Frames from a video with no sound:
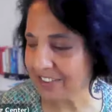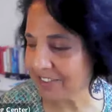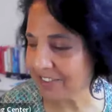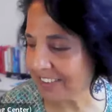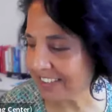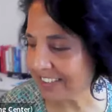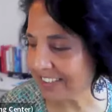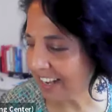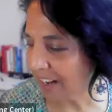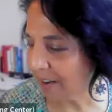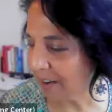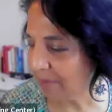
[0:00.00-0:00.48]

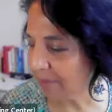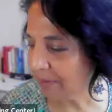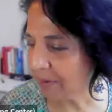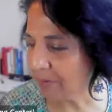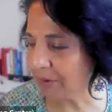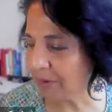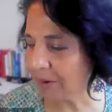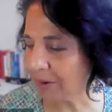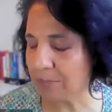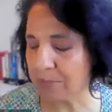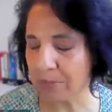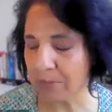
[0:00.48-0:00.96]
tell me
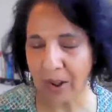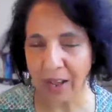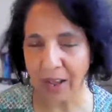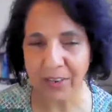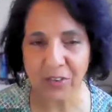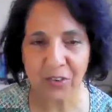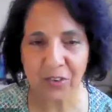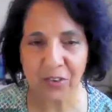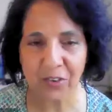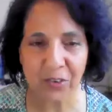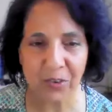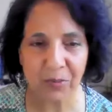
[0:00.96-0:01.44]
what
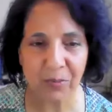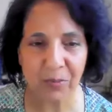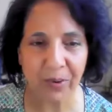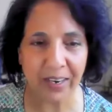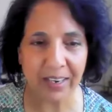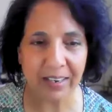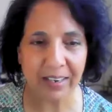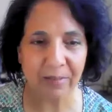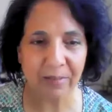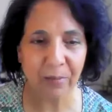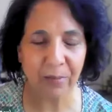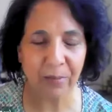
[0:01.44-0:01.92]
brought you,
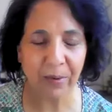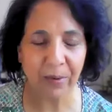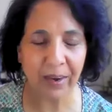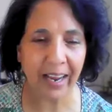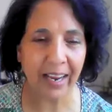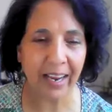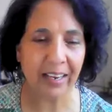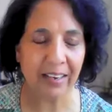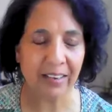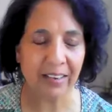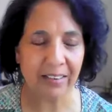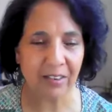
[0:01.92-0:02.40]

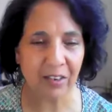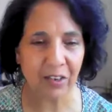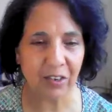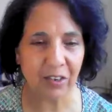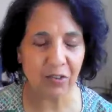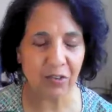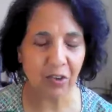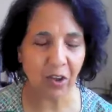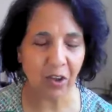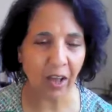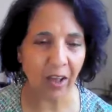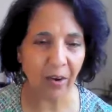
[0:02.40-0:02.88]
why you
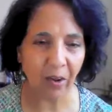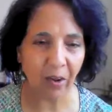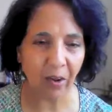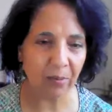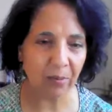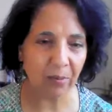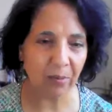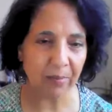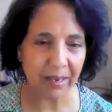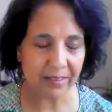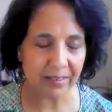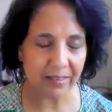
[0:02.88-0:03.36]
sought
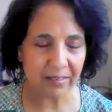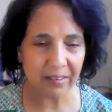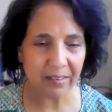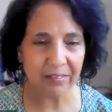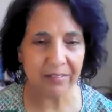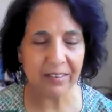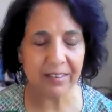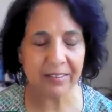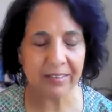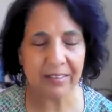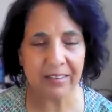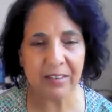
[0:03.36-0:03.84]
out my
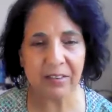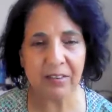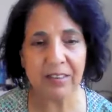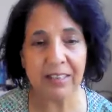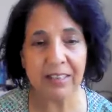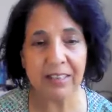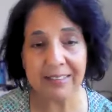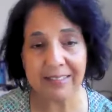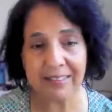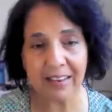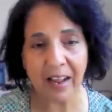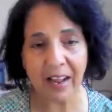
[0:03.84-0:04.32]
services
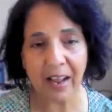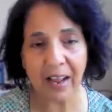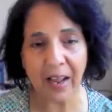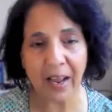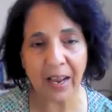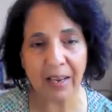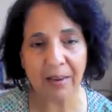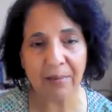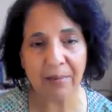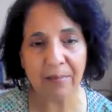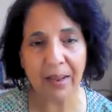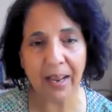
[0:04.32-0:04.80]
this
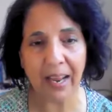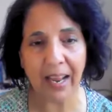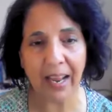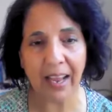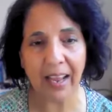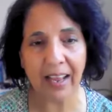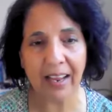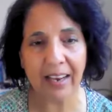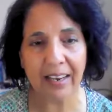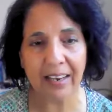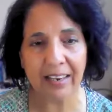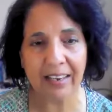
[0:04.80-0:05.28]
time,
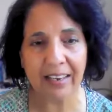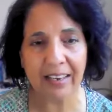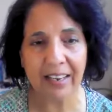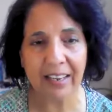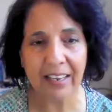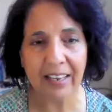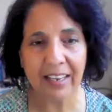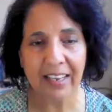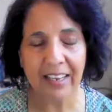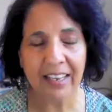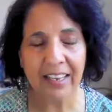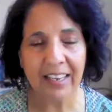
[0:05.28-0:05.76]
and
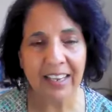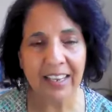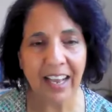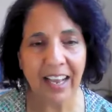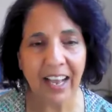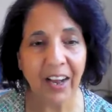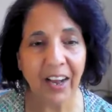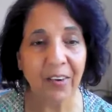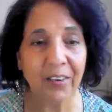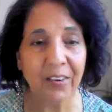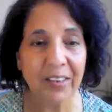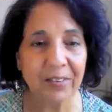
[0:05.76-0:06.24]

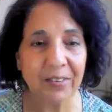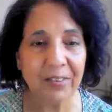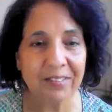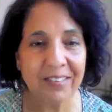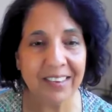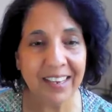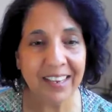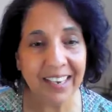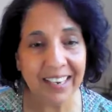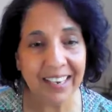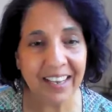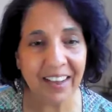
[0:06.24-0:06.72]
how are you
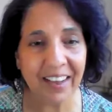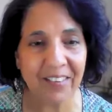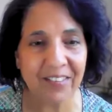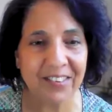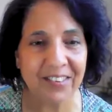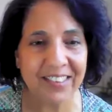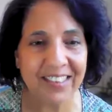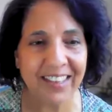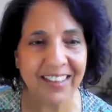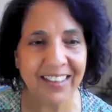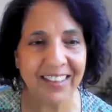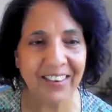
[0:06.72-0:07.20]
feeling
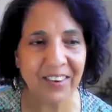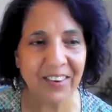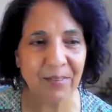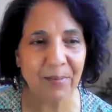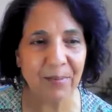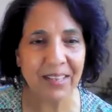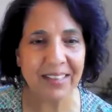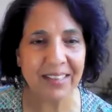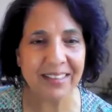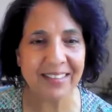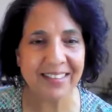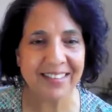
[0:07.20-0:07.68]
after the 3
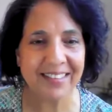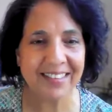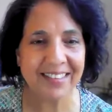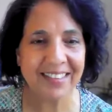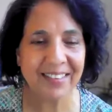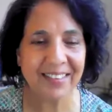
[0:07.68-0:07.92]
months?